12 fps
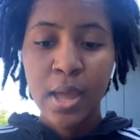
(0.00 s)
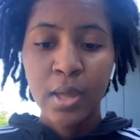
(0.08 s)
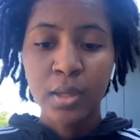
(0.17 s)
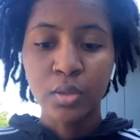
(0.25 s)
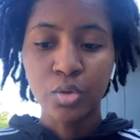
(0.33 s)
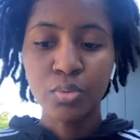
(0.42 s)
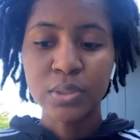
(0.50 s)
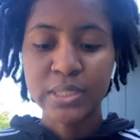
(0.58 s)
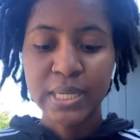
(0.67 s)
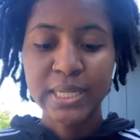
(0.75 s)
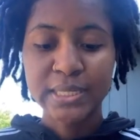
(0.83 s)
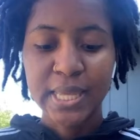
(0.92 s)
you would
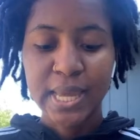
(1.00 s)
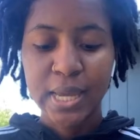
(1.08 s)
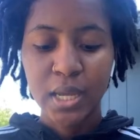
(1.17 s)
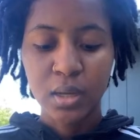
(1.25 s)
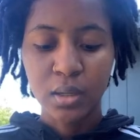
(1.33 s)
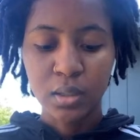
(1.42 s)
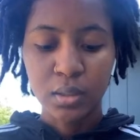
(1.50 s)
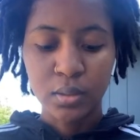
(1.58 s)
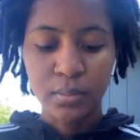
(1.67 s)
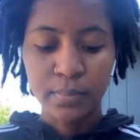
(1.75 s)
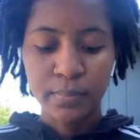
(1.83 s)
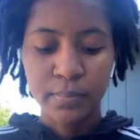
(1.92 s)
think that
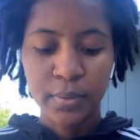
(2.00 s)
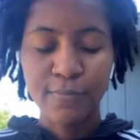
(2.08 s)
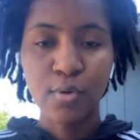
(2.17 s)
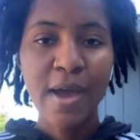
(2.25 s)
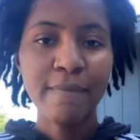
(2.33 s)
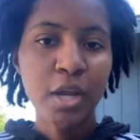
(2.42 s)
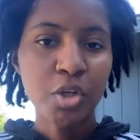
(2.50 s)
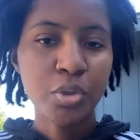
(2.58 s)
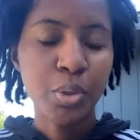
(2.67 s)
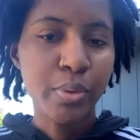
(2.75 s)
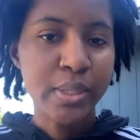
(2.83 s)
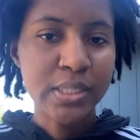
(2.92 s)
if you have naturally
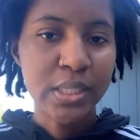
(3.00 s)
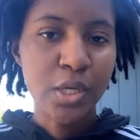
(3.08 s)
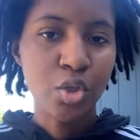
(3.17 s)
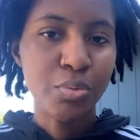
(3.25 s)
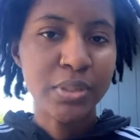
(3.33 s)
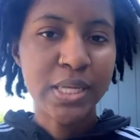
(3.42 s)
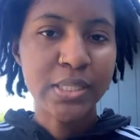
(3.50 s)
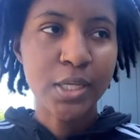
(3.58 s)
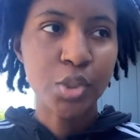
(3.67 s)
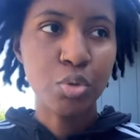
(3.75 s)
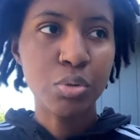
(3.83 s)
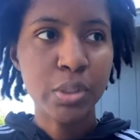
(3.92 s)
oily skin, you would think
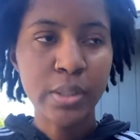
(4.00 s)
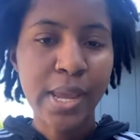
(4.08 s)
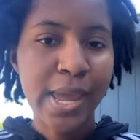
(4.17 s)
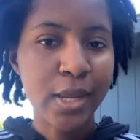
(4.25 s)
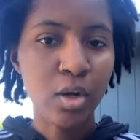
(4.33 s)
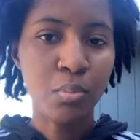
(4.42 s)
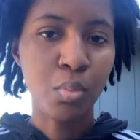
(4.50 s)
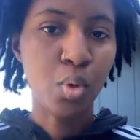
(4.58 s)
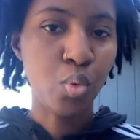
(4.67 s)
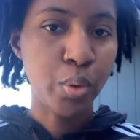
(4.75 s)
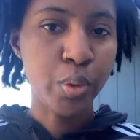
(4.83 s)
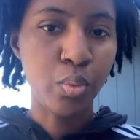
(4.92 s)
that you shouldn't add no more
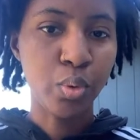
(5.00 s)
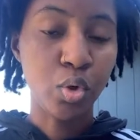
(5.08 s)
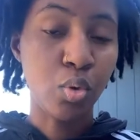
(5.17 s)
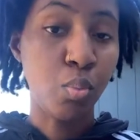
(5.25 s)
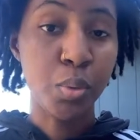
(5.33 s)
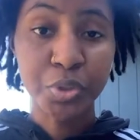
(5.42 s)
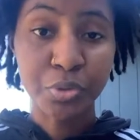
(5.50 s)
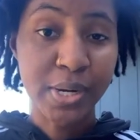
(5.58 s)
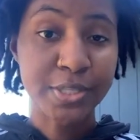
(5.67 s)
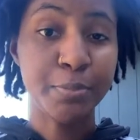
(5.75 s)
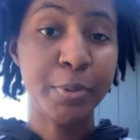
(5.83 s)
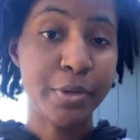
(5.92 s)
oil or no
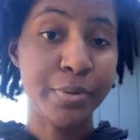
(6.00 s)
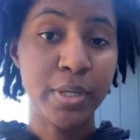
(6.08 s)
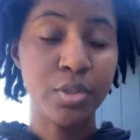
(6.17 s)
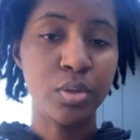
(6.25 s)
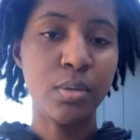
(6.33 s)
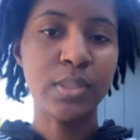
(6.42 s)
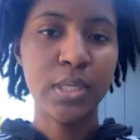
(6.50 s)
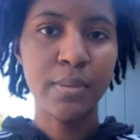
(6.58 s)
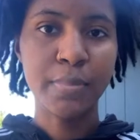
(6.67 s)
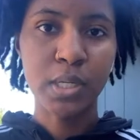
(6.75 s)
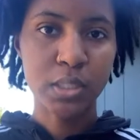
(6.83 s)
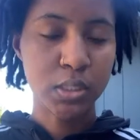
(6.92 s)
moisturizer period to your skin
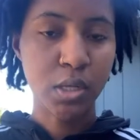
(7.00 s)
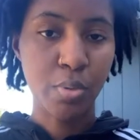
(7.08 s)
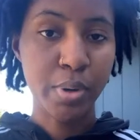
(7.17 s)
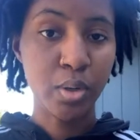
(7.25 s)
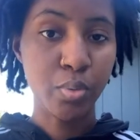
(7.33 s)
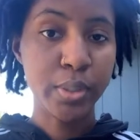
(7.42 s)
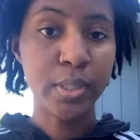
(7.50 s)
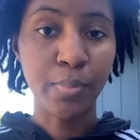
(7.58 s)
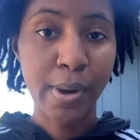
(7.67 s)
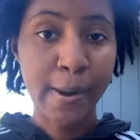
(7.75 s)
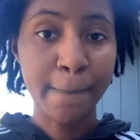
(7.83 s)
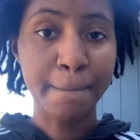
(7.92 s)
because it's already oily,
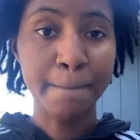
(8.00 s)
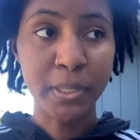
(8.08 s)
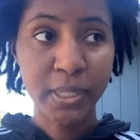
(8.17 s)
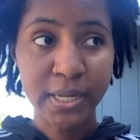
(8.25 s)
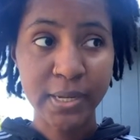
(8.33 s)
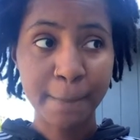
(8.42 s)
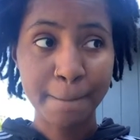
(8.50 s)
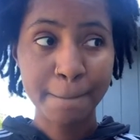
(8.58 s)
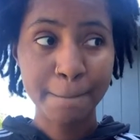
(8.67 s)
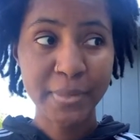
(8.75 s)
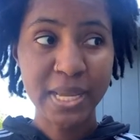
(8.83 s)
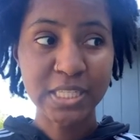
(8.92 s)
right? But
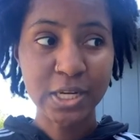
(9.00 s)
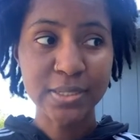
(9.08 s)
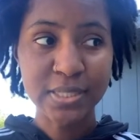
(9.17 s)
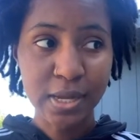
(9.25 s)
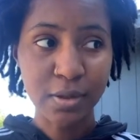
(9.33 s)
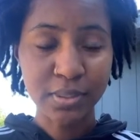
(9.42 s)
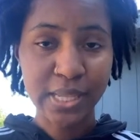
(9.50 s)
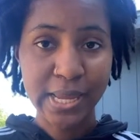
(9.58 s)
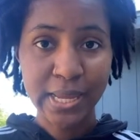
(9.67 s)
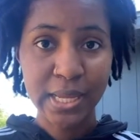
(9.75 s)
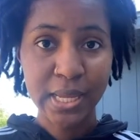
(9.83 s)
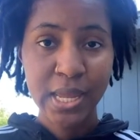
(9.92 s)
it turns out
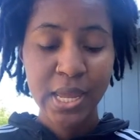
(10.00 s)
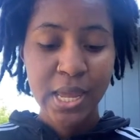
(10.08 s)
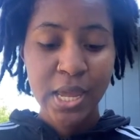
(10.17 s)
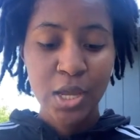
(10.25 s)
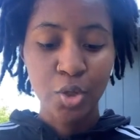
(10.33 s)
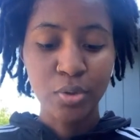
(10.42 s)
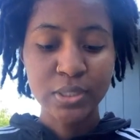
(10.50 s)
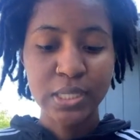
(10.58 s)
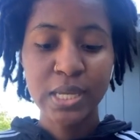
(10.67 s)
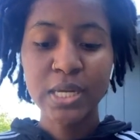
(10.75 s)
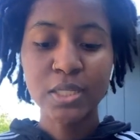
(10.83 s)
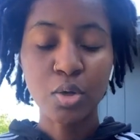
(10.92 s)
that your
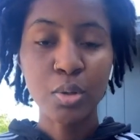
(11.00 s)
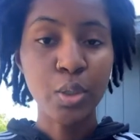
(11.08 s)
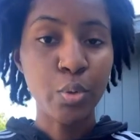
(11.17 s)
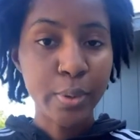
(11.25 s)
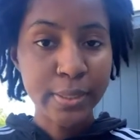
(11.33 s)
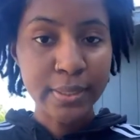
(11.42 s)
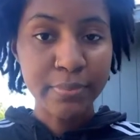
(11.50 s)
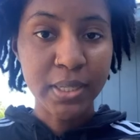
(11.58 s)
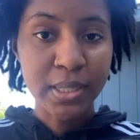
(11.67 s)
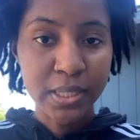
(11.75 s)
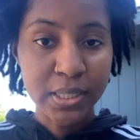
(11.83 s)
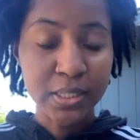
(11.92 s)
skin is only oily
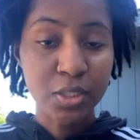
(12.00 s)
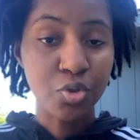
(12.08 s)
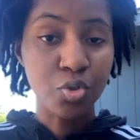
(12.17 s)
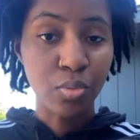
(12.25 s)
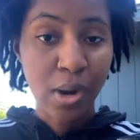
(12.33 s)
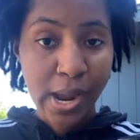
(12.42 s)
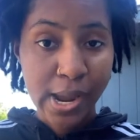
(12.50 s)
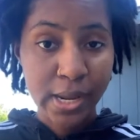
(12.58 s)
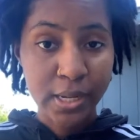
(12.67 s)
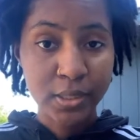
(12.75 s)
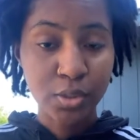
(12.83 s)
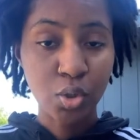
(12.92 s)
because it's dry.
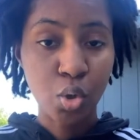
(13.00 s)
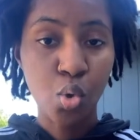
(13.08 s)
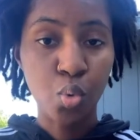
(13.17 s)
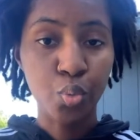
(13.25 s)
So